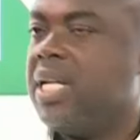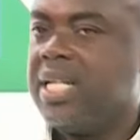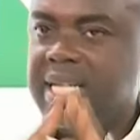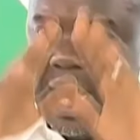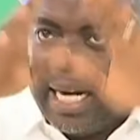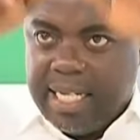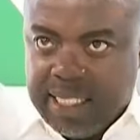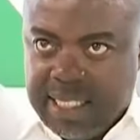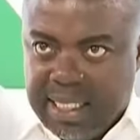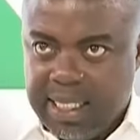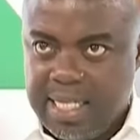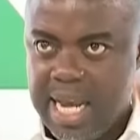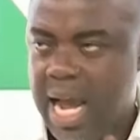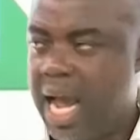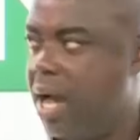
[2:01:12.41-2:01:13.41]
that is
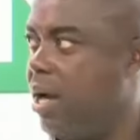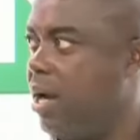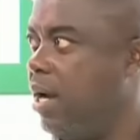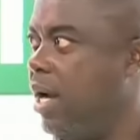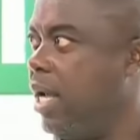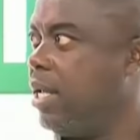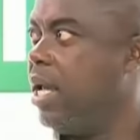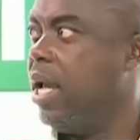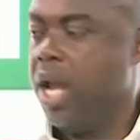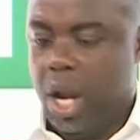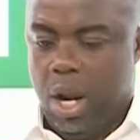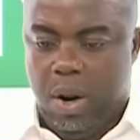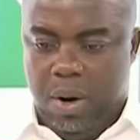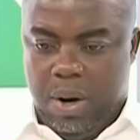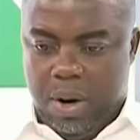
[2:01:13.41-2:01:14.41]
their
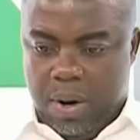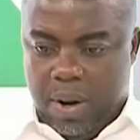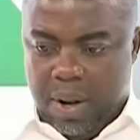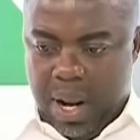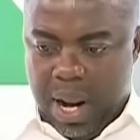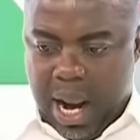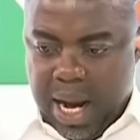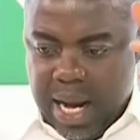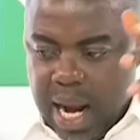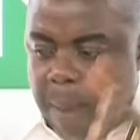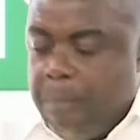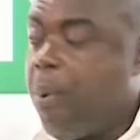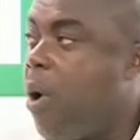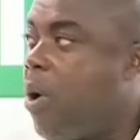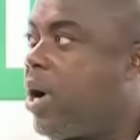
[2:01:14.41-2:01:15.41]
and
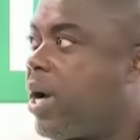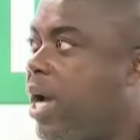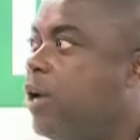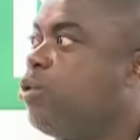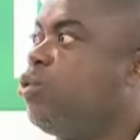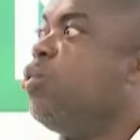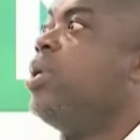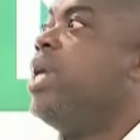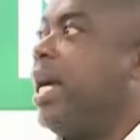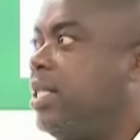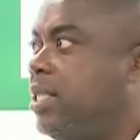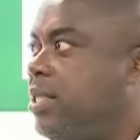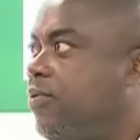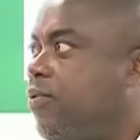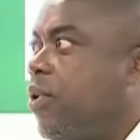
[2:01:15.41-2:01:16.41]
Napo can do
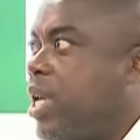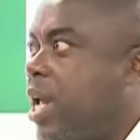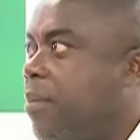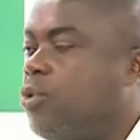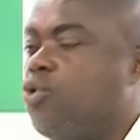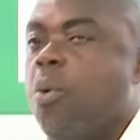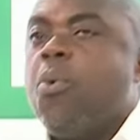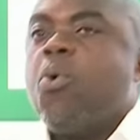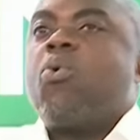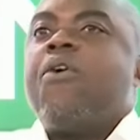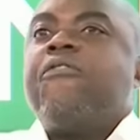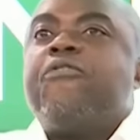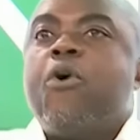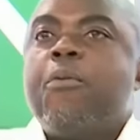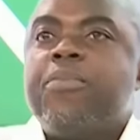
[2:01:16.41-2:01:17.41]
that for them to omo
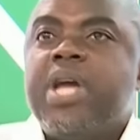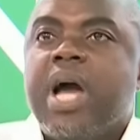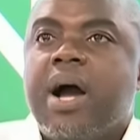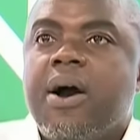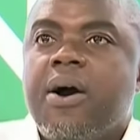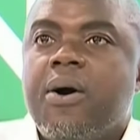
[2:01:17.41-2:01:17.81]
nkofo obi a